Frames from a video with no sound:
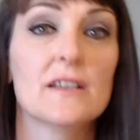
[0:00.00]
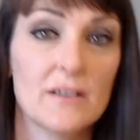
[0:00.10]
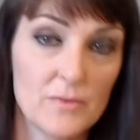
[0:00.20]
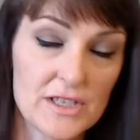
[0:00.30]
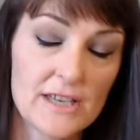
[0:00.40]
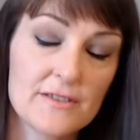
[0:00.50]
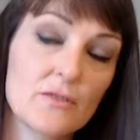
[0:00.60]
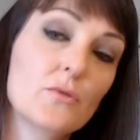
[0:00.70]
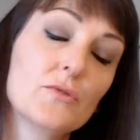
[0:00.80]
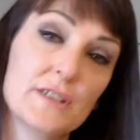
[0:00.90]
which has
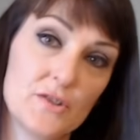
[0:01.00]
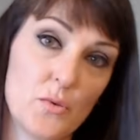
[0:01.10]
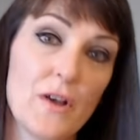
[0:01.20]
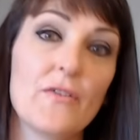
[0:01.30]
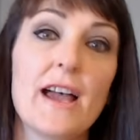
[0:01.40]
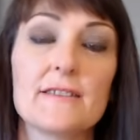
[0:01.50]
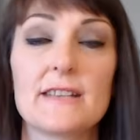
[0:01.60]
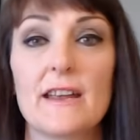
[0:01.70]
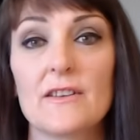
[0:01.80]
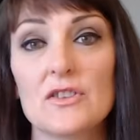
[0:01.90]
all this 12th house
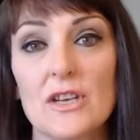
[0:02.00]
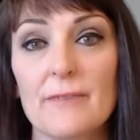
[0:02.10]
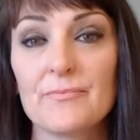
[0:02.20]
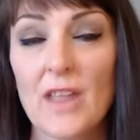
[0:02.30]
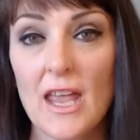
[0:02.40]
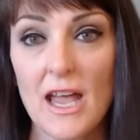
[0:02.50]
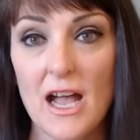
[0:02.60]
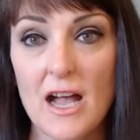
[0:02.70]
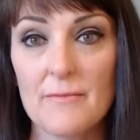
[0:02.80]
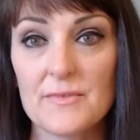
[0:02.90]
energy.
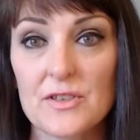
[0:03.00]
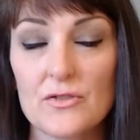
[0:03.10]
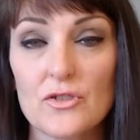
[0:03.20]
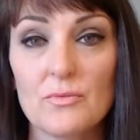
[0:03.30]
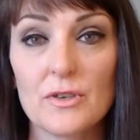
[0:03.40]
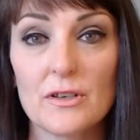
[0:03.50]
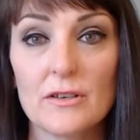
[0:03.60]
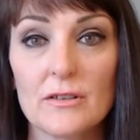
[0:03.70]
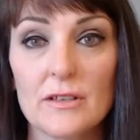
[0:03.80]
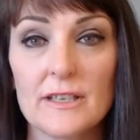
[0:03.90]
Um, so
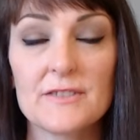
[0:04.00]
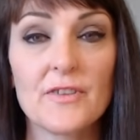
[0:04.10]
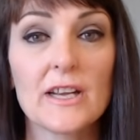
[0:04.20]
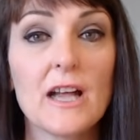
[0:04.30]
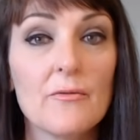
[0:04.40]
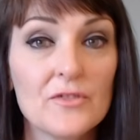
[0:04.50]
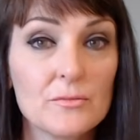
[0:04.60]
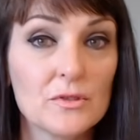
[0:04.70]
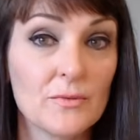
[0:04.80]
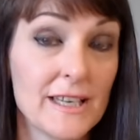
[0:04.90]
Jupiter is very
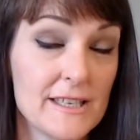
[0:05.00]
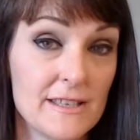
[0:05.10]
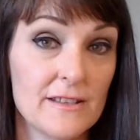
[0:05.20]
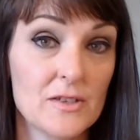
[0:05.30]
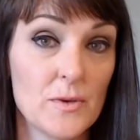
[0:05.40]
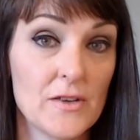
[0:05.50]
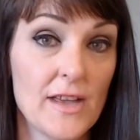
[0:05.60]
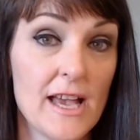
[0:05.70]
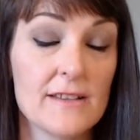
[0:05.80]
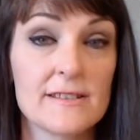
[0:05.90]
comfortable when he's in the 12th
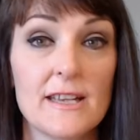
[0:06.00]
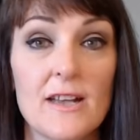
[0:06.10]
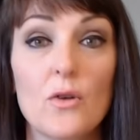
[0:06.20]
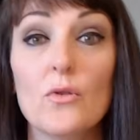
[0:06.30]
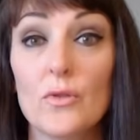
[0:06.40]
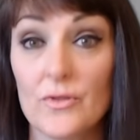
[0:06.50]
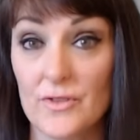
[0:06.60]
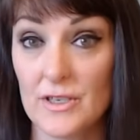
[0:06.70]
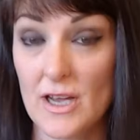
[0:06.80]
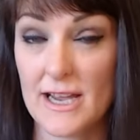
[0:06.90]
house or
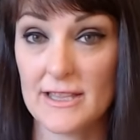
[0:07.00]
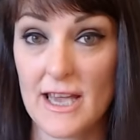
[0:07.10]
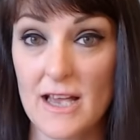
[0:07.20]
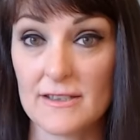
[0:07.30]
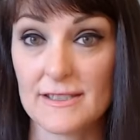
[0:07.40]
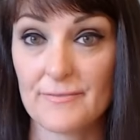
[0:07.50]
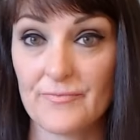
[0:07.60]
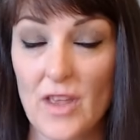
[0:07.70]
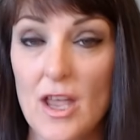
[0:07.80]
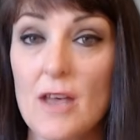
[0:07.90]
the 9th house.
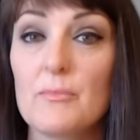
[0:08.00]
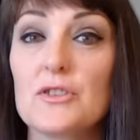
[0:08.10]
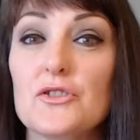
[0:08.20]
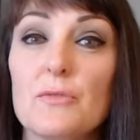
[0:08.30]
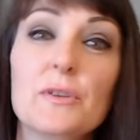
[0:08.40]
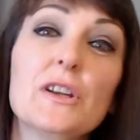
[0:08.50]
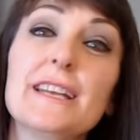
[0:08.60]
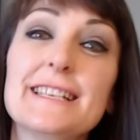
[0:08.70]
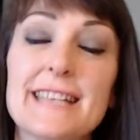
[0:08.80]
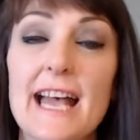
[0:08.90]
But Jupiter
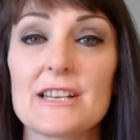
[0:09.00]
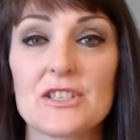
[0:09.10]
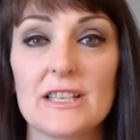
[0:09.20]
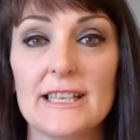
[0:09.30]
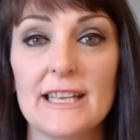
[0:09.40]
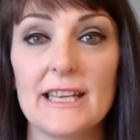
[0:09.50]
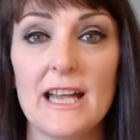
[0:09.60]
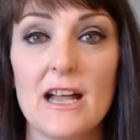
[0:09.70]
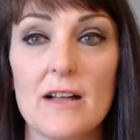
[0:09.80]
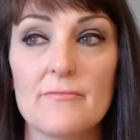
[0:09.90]
is actually
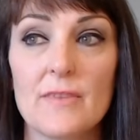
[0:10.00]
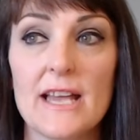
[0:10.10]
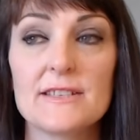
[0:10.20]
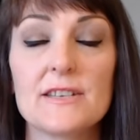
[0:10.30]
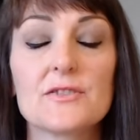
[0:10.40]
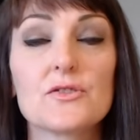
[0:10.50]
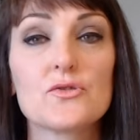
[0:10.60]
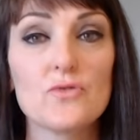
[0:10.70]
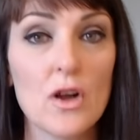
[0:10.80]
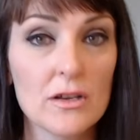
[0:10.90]
um, has his
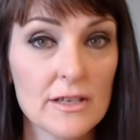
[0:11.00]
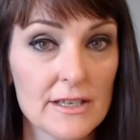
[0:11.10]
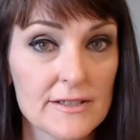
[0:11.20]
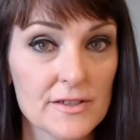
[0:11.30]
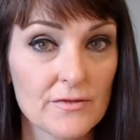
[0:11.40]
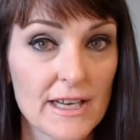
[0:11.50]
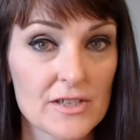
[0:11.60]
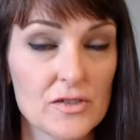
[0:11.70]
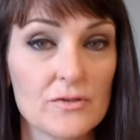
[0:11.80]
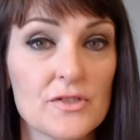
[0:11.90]
strongest
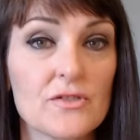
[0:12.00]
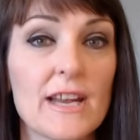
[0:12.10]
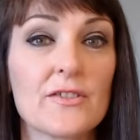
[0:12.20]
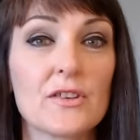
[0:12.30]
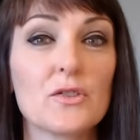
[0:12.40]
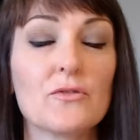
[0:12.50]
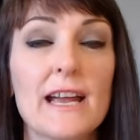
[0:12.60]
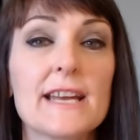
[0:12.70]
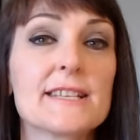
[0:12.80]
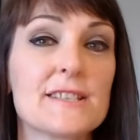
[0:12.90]
directional strength and
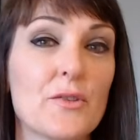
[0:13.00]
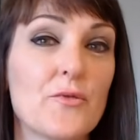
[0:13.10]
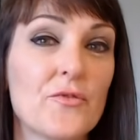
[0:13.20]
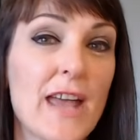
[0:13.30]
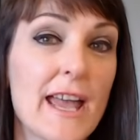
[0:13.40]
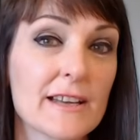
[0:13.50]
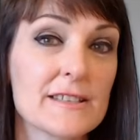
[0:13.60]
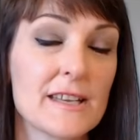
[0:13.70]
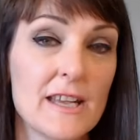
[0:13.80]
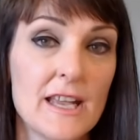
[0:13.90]
greatest effect